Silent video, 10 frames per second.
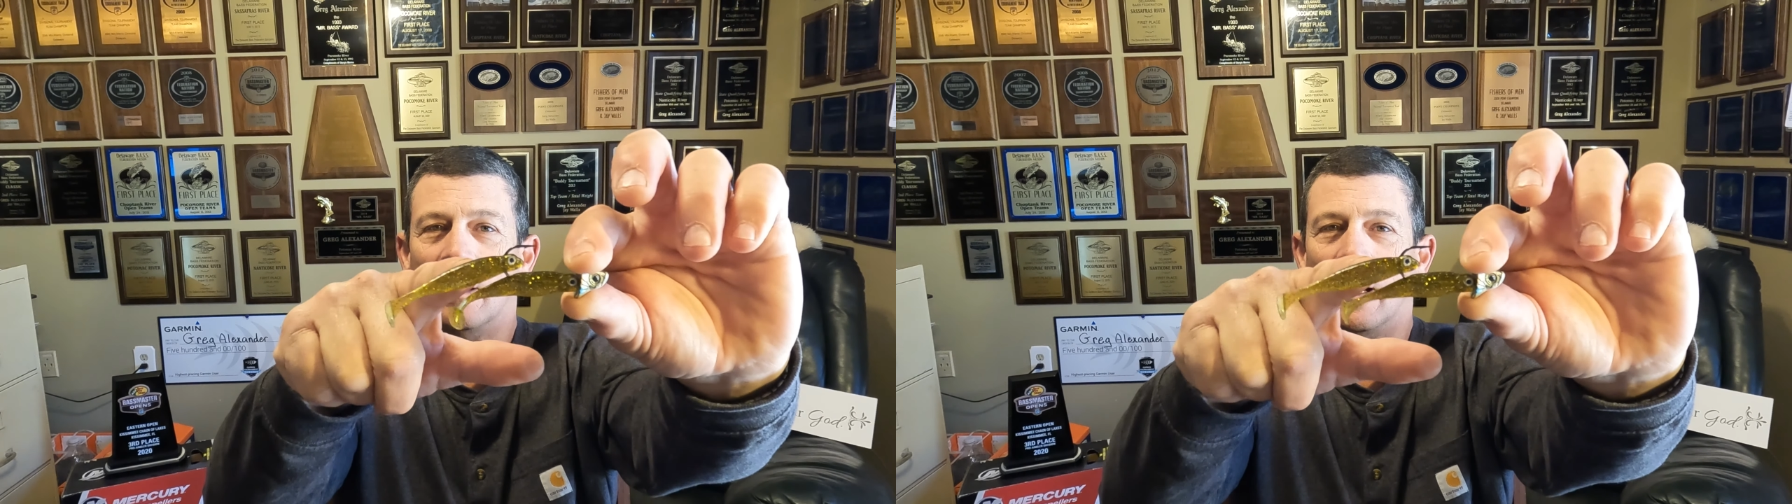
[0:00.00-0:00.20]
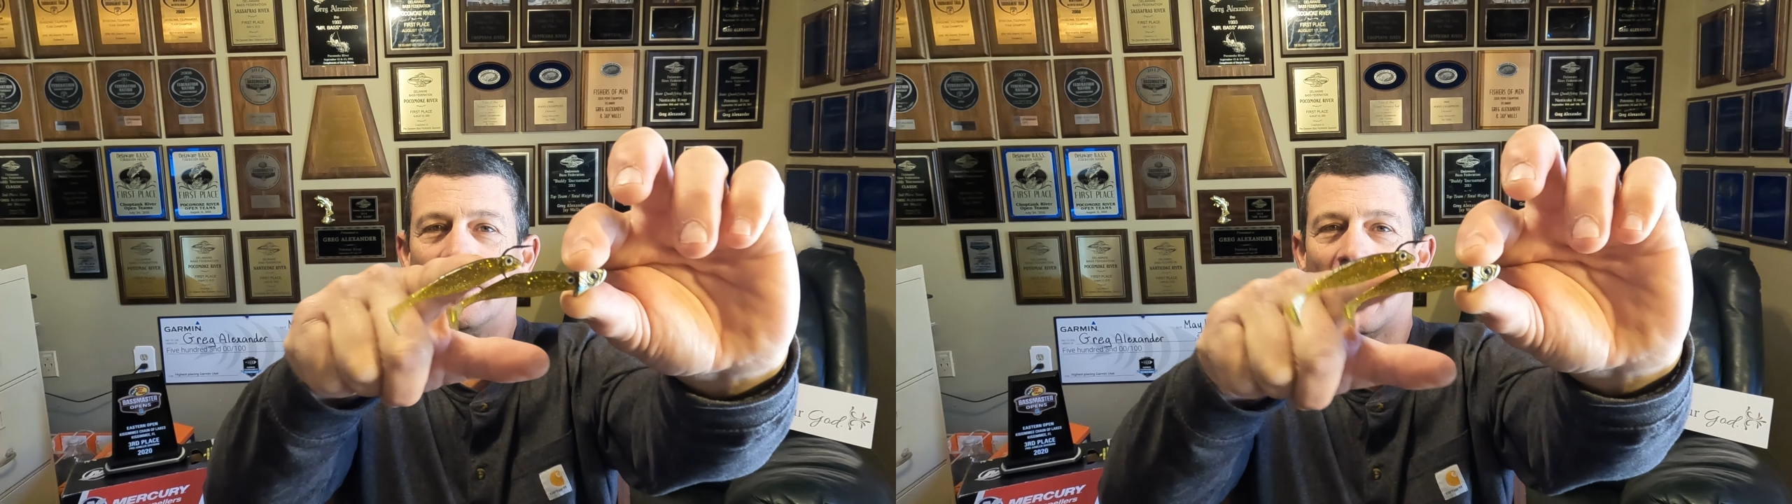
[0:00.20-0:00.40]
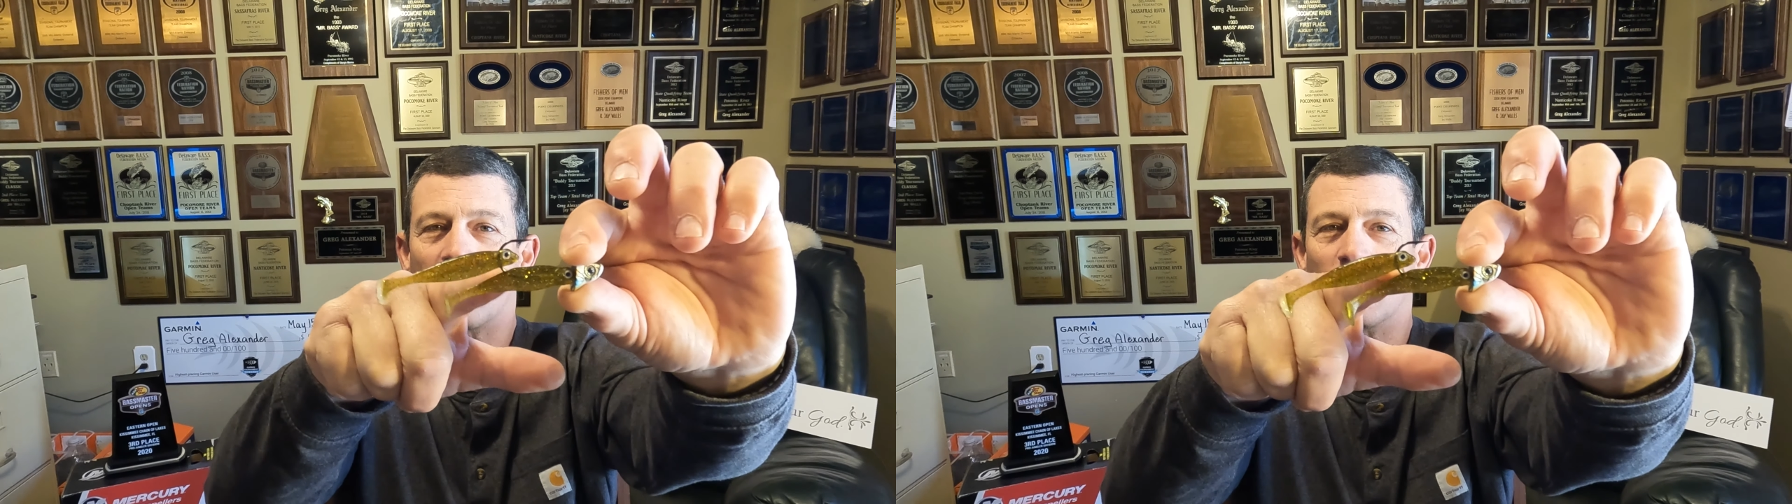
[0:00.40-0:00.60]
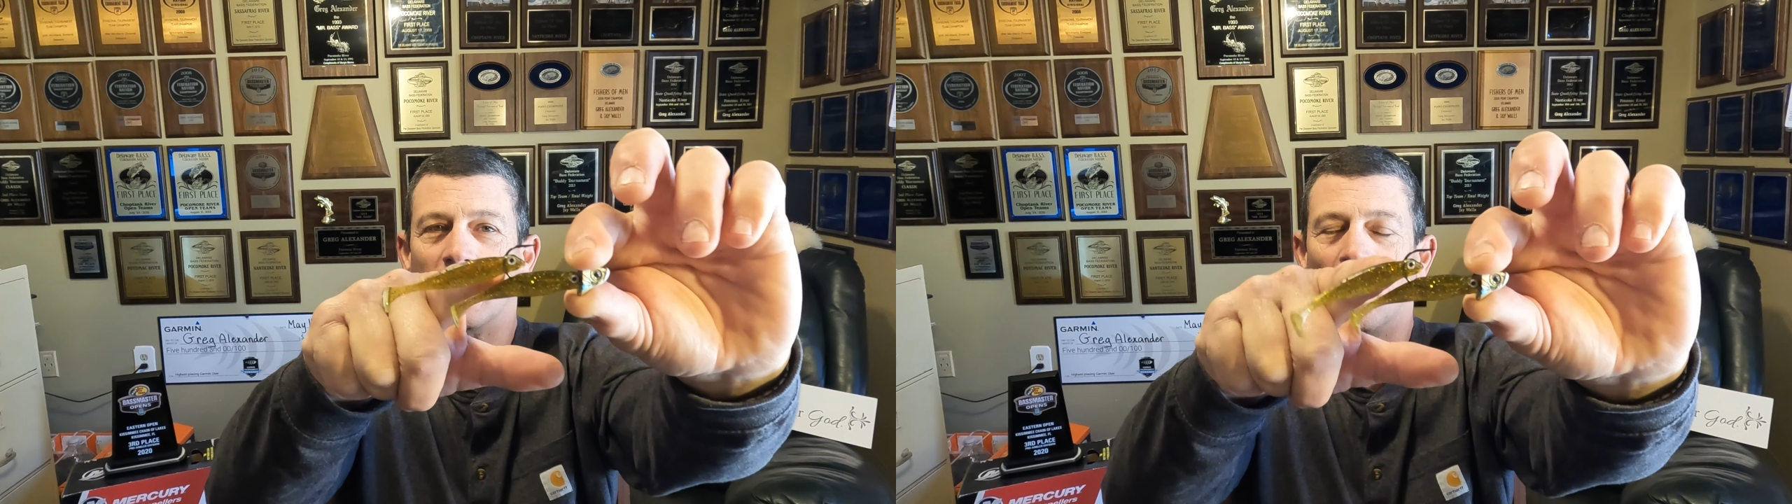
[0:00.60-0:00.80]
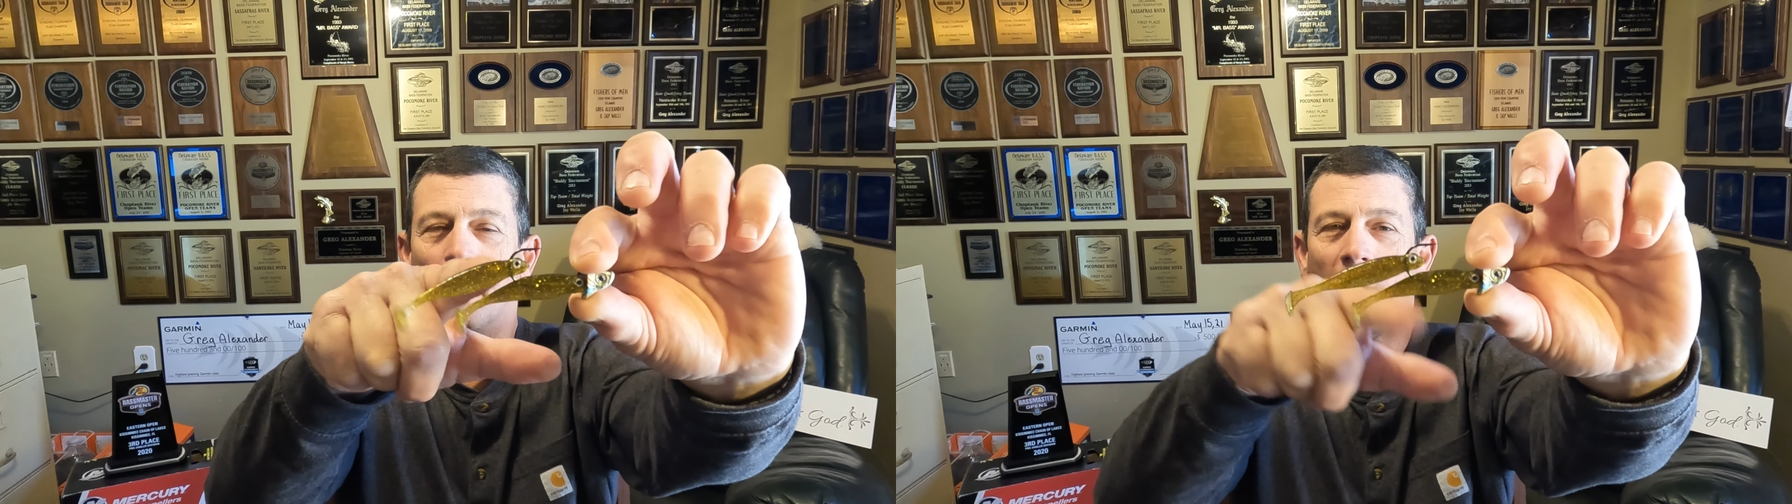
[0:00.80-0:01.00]
another one
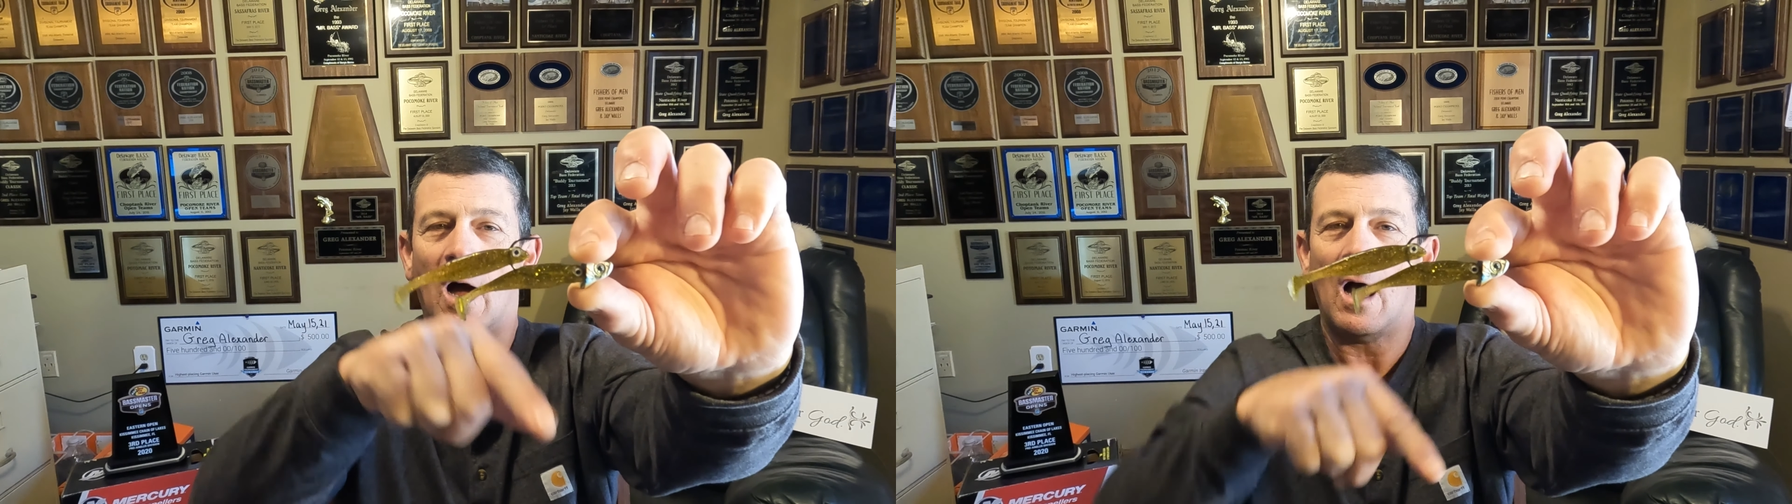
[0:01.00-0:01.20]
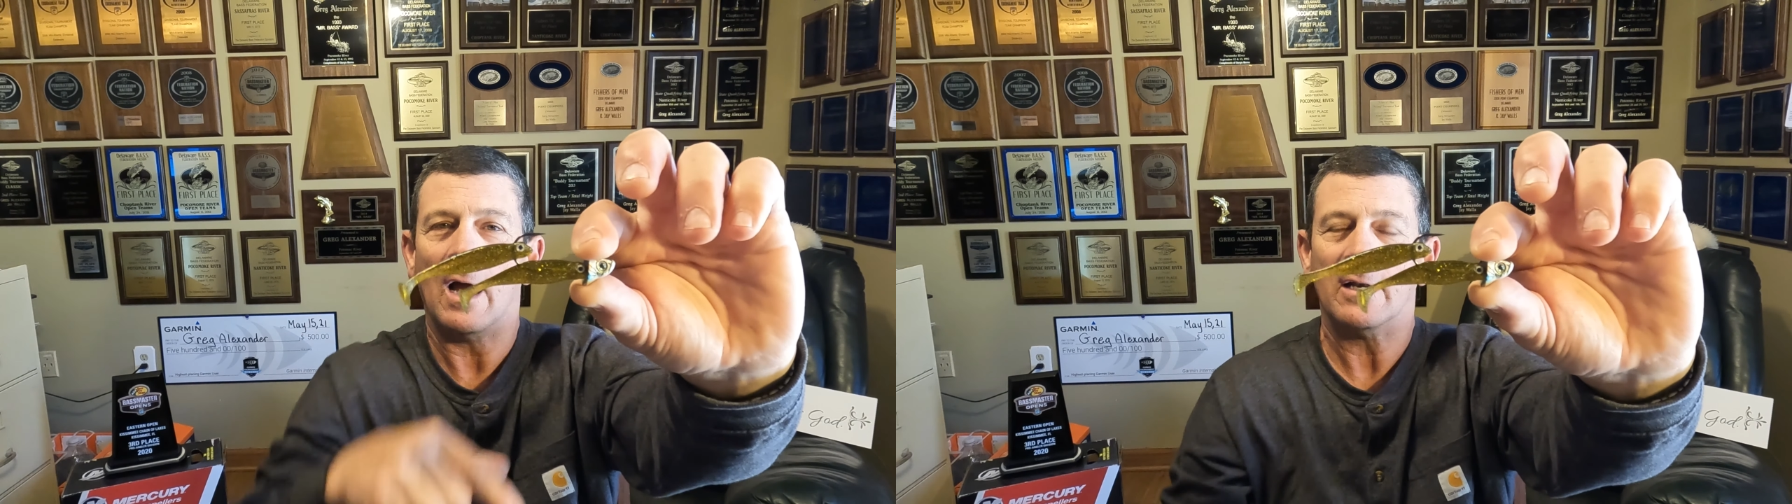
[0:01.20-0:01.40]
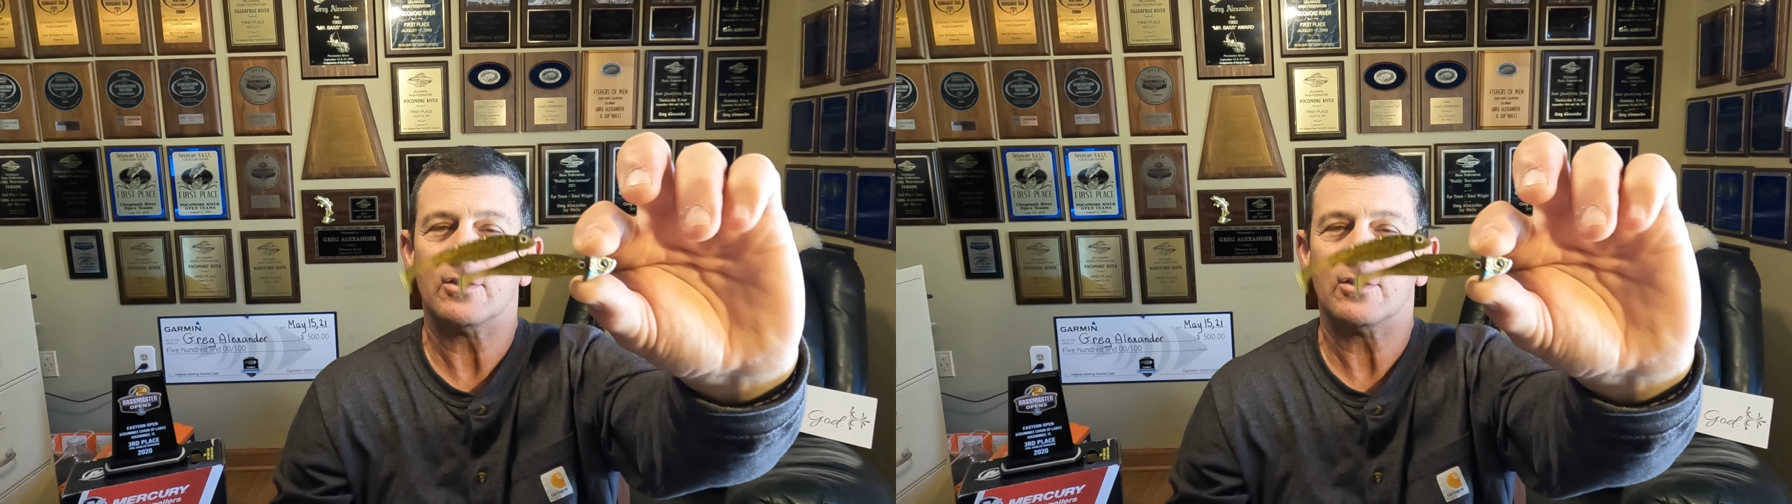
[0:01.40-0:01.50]
on behind.